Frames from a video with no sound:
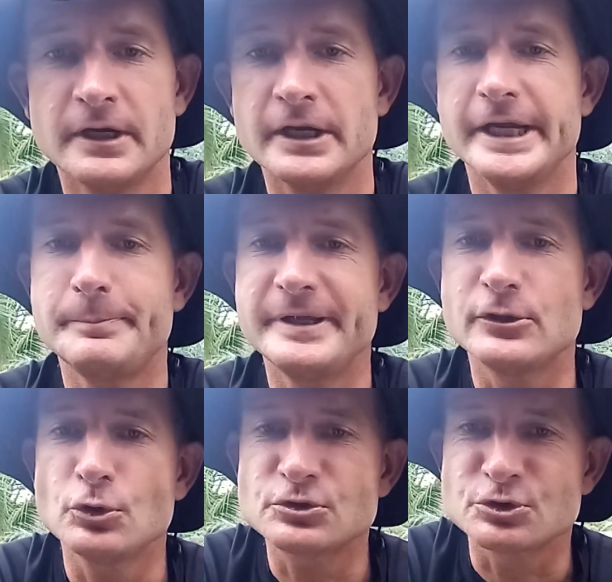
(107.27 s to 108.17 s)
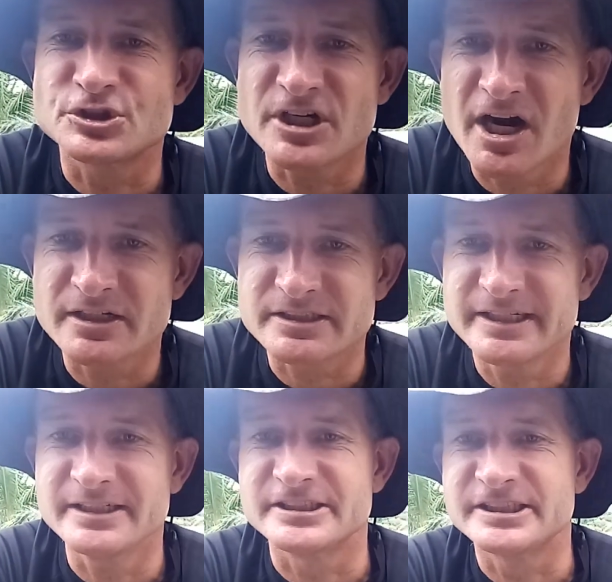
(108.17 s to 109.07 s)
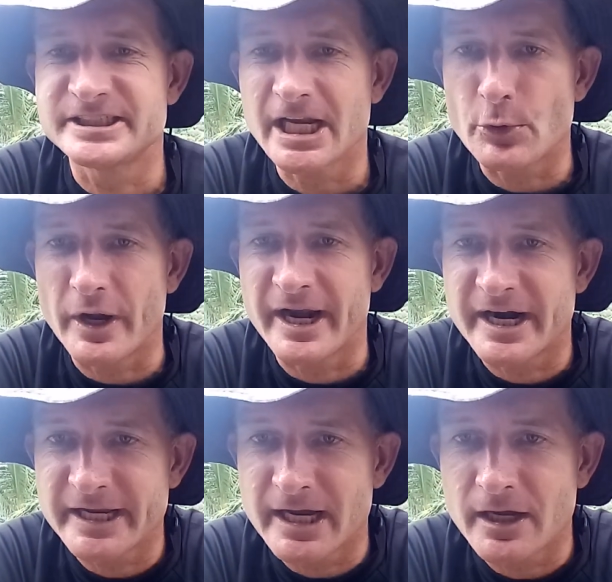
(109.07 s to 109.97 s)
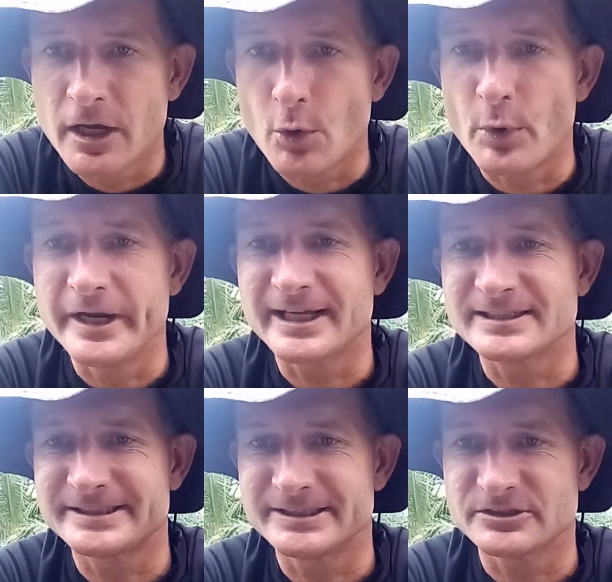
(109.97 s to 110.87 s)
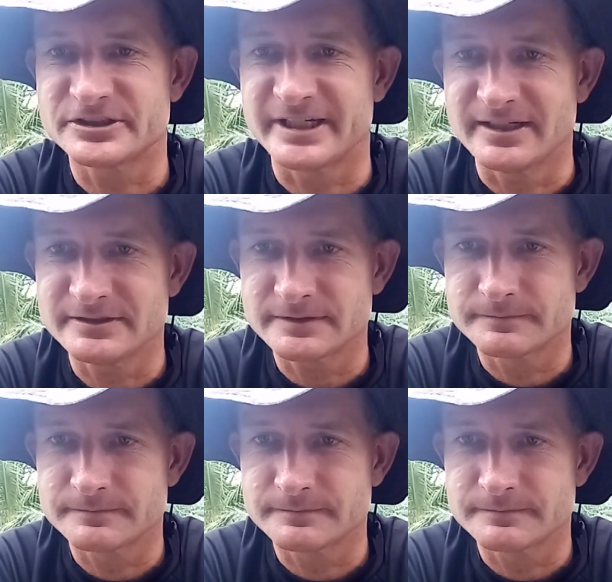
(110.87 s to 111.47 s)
It'd be good to start in a shallow area where you can still stand.